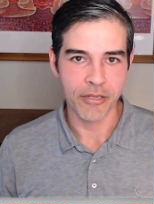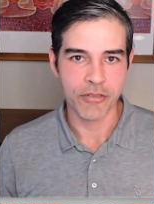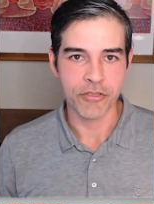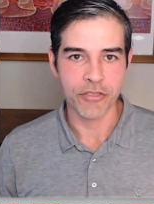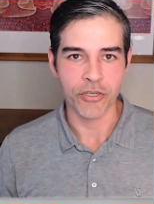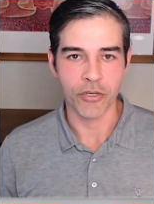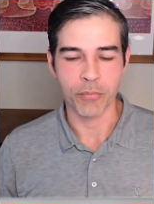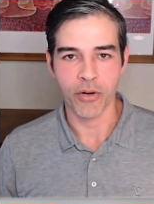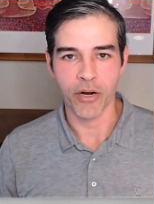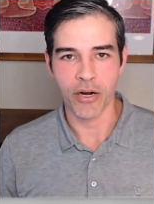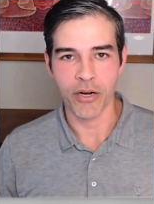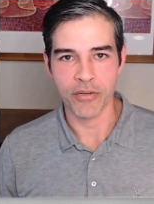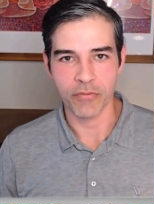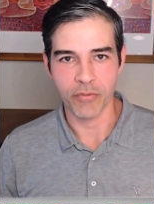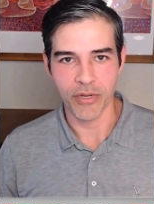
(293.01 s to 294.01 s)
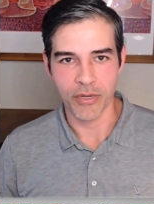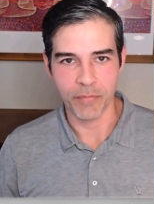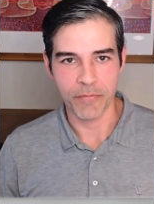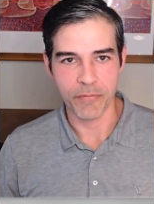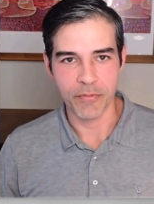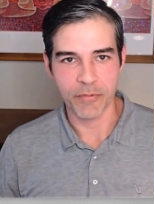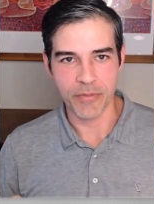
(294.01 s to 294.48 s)
So part of what
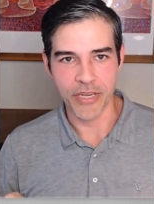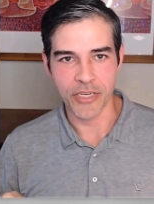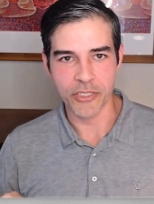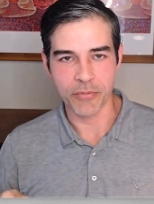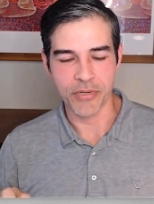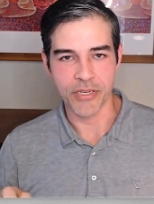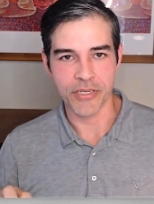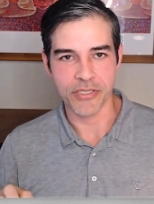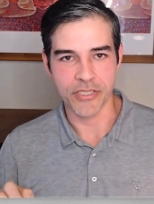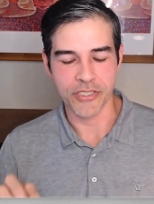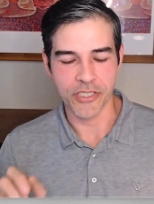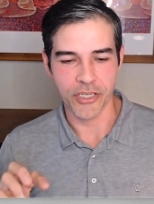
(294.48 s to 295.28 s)
BHB is is